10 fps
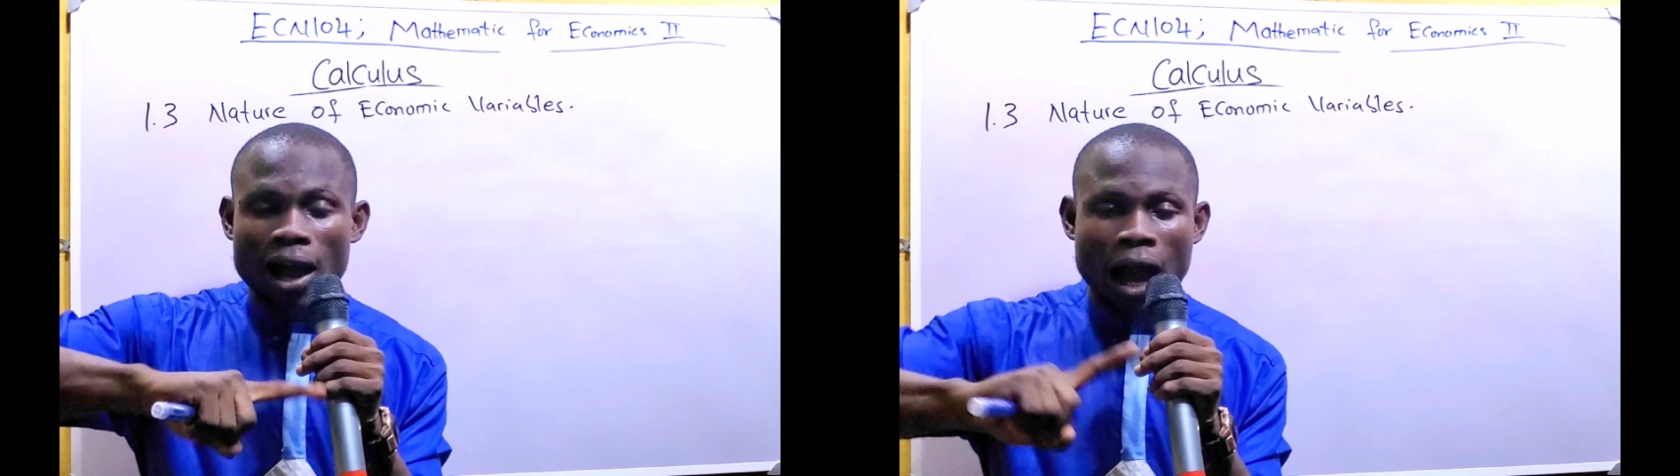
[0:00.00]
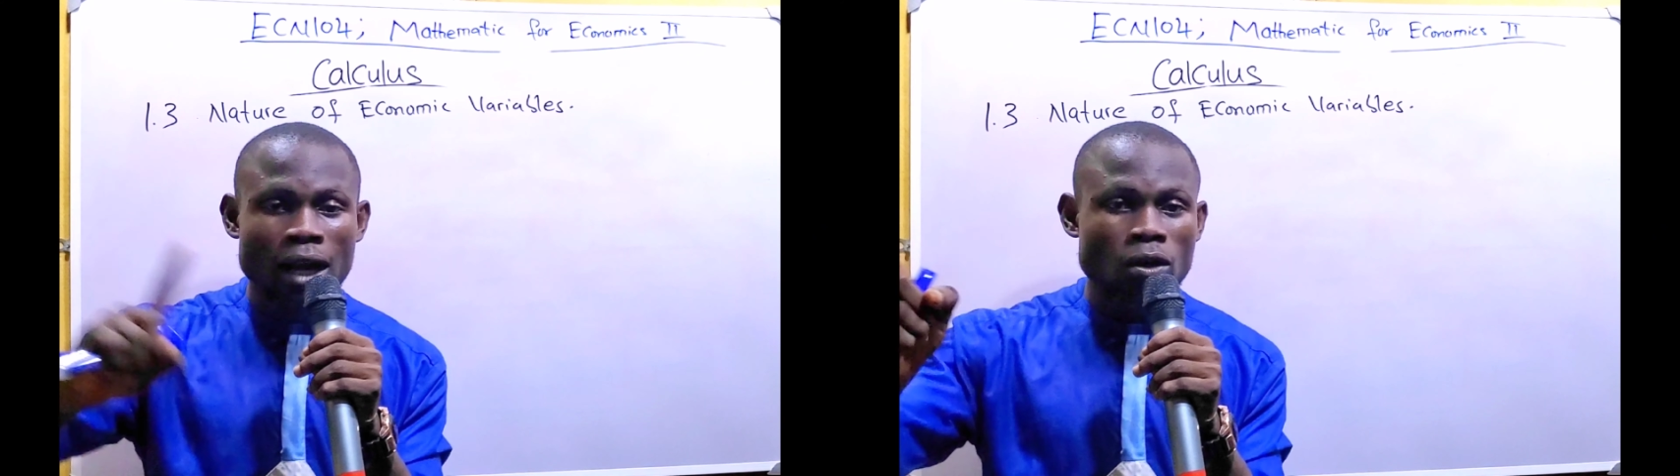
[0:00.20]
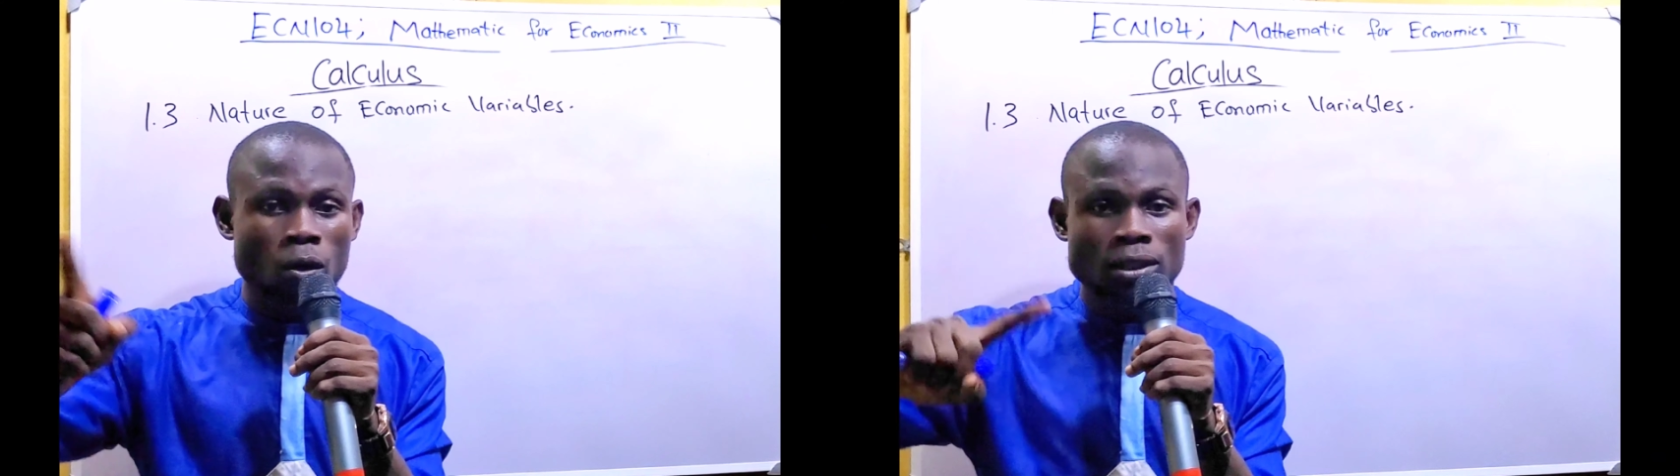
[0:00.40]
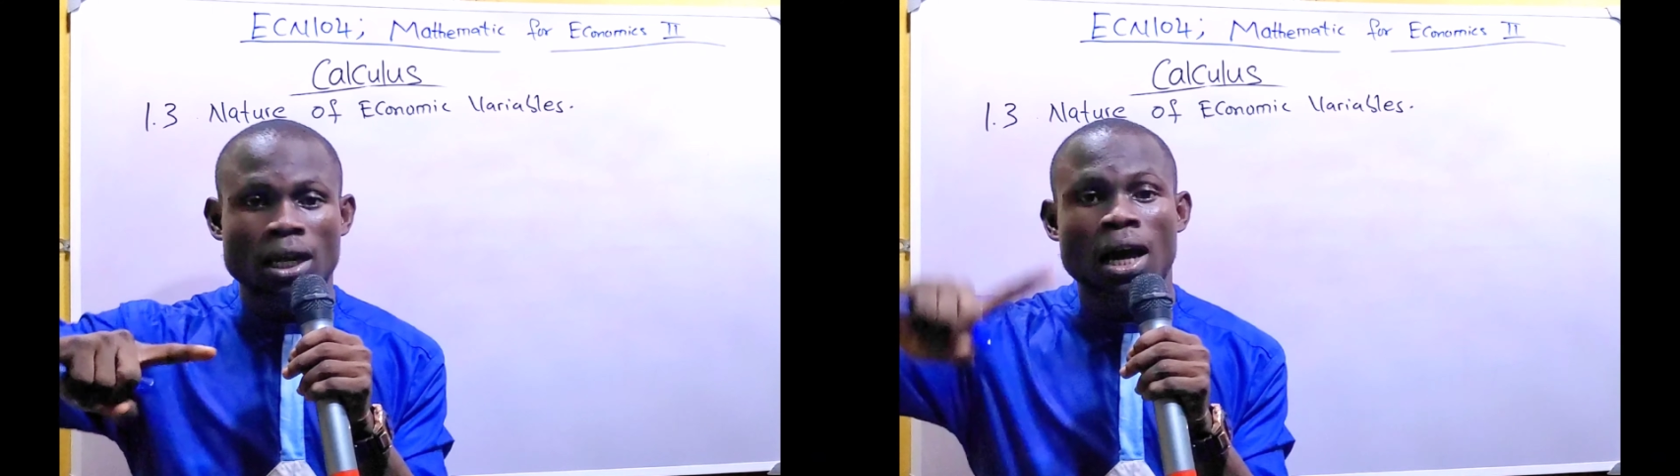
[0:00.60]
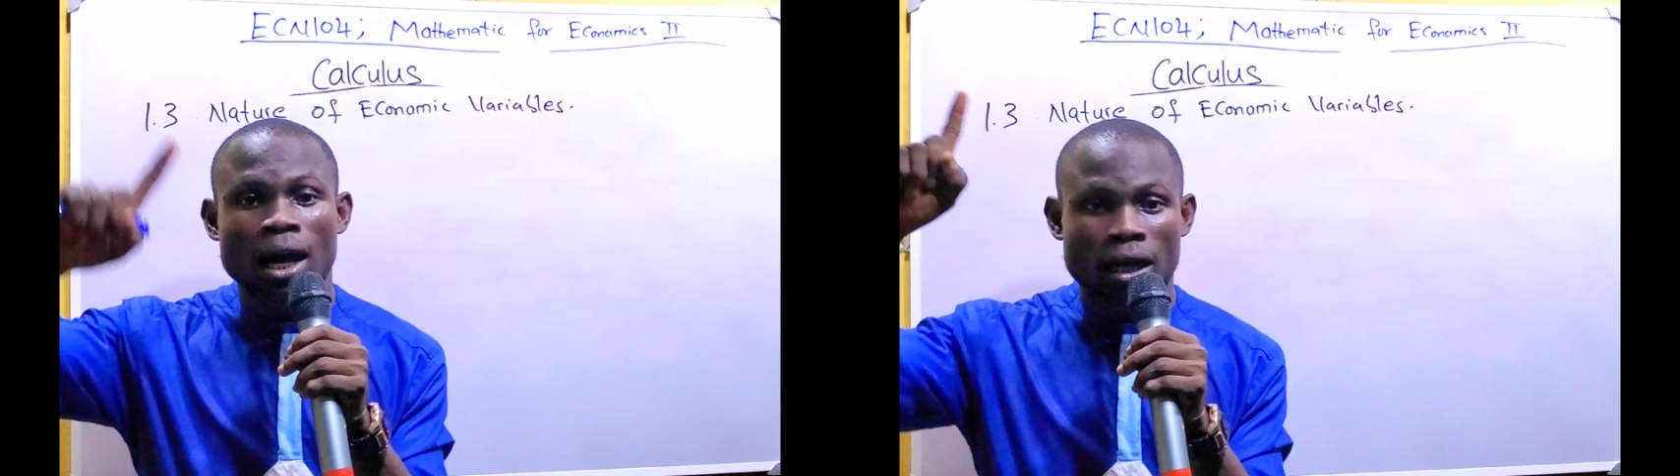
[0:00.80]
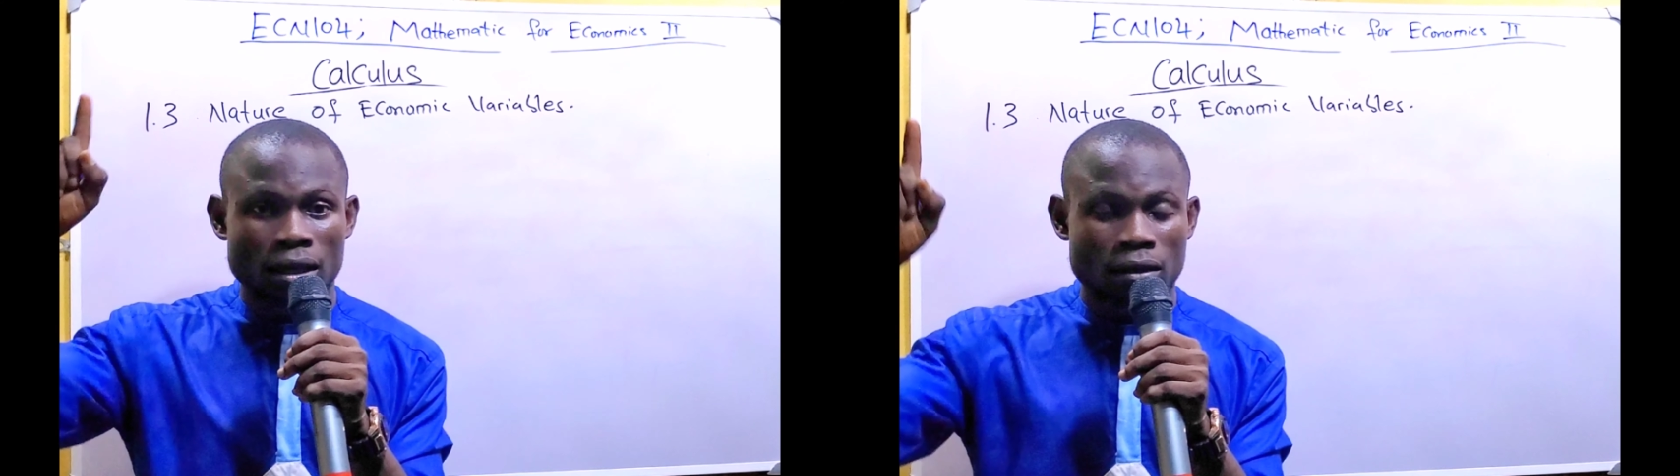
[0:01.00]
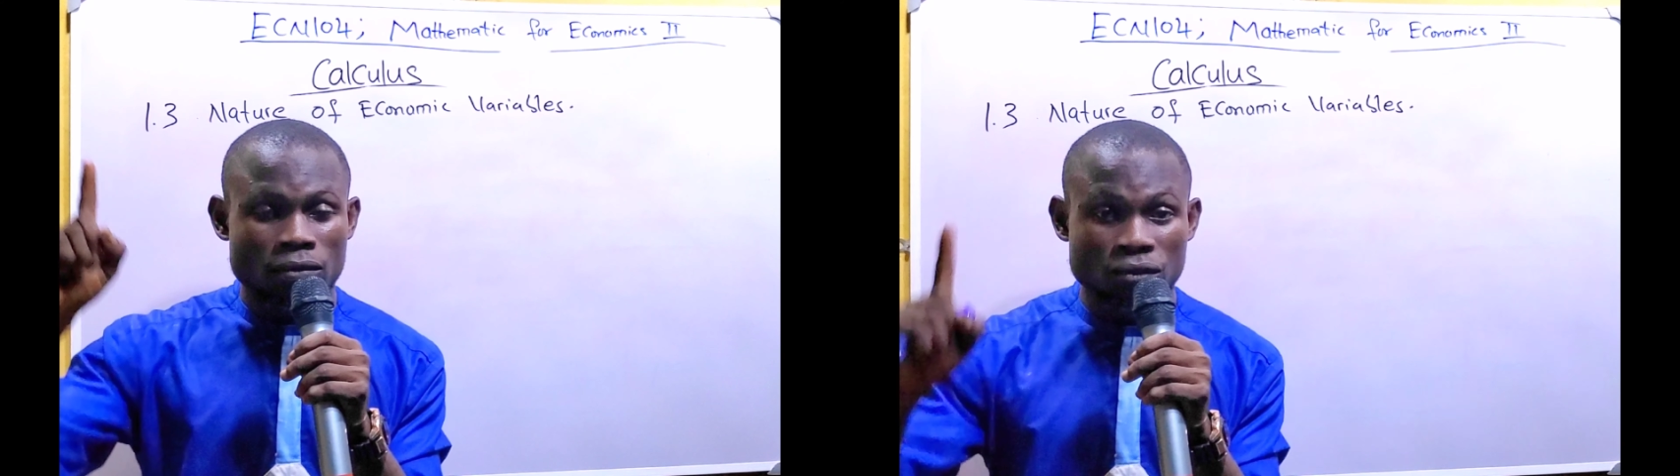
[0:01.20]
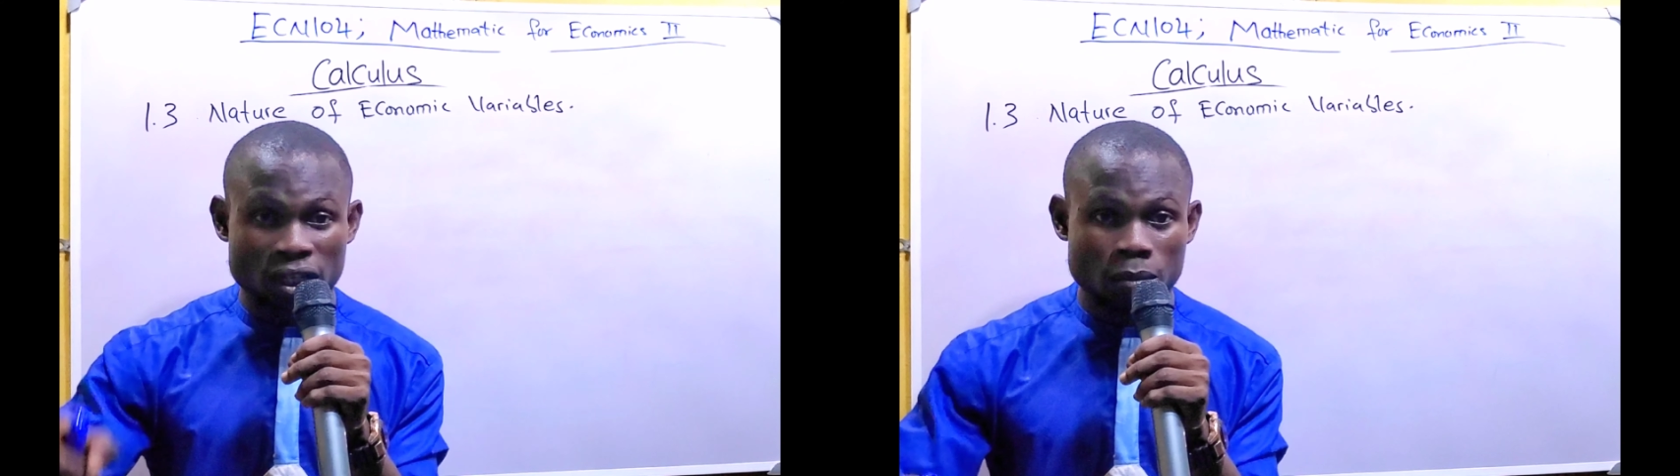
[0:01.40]
and other
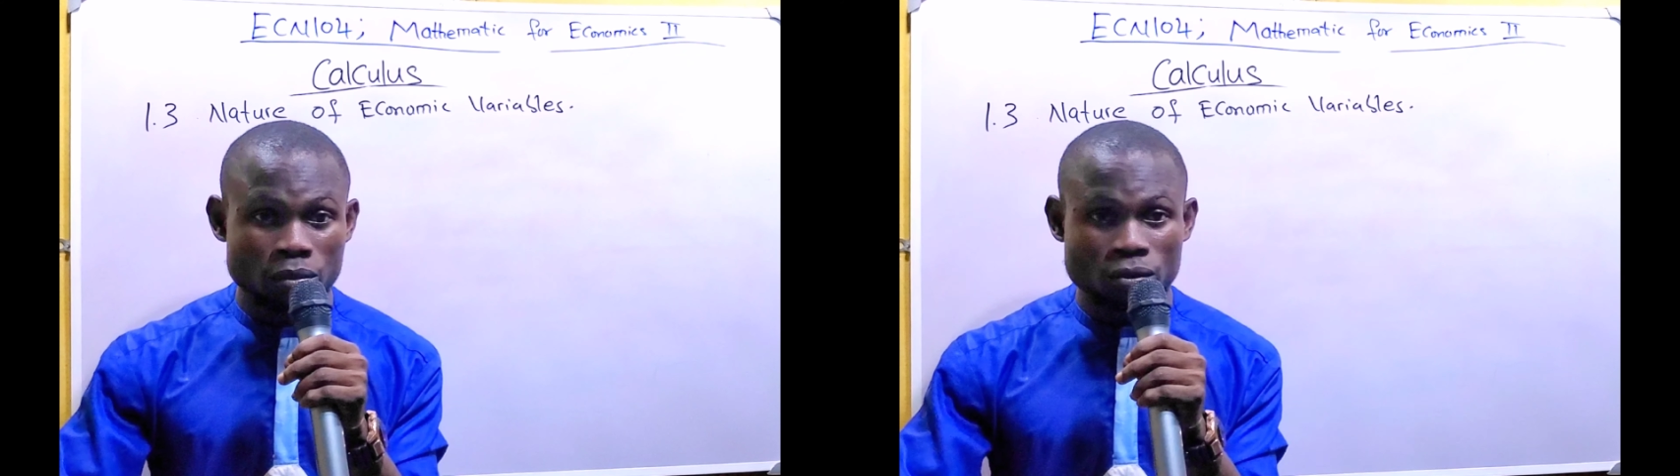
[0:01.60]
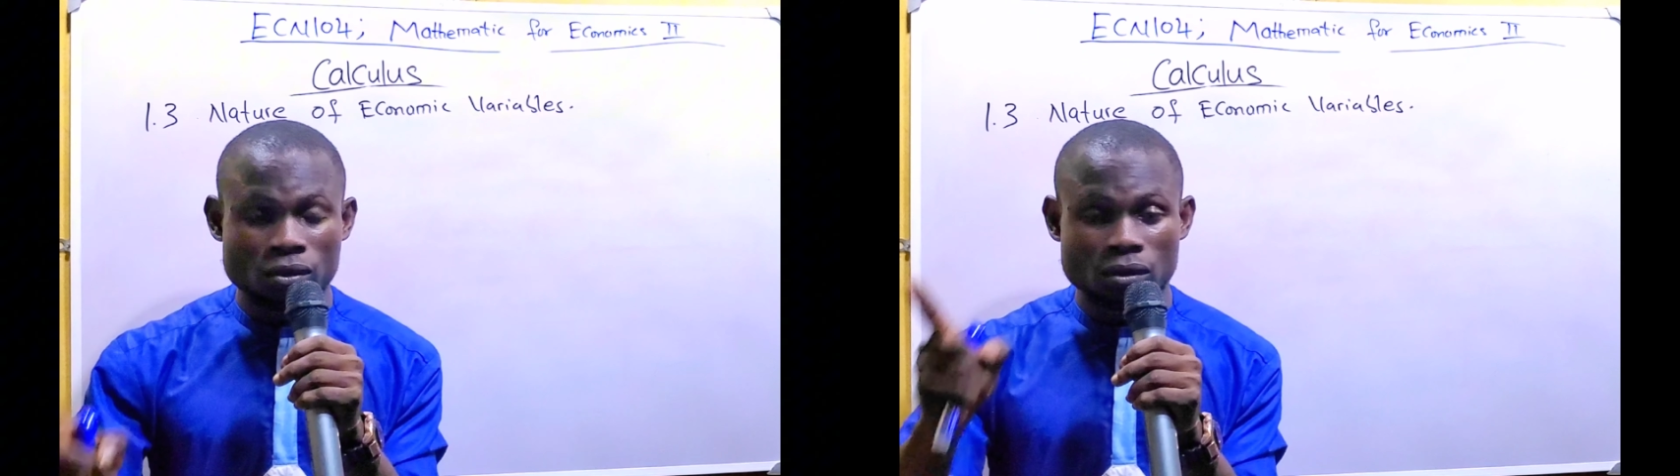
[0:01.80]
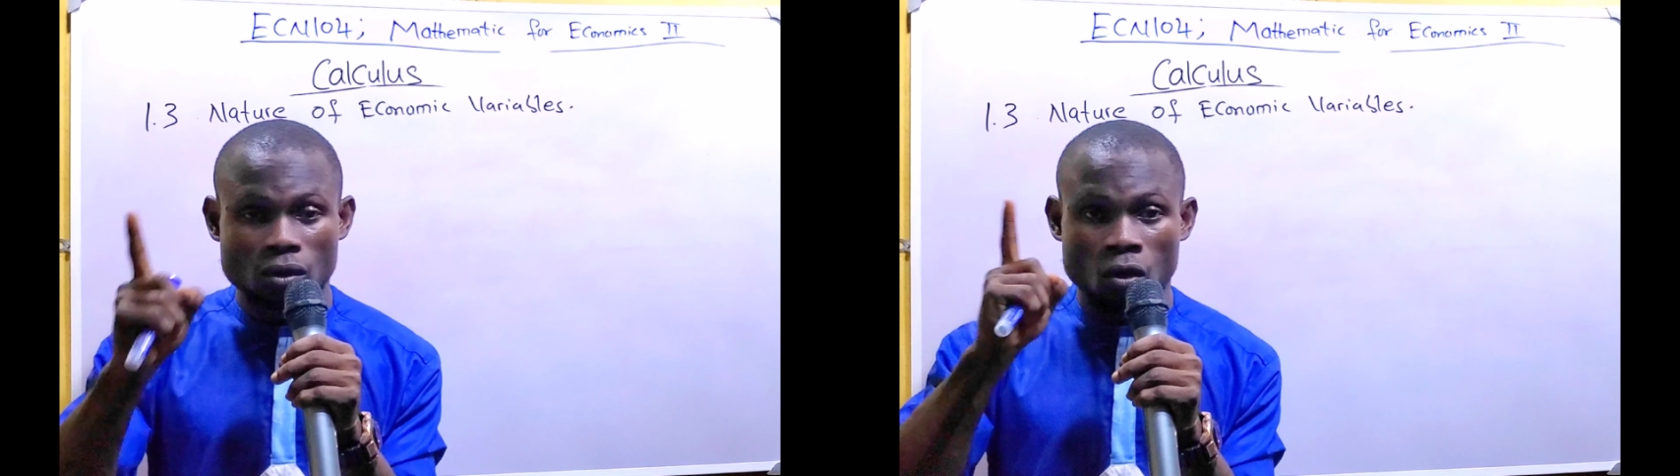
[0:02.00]
variables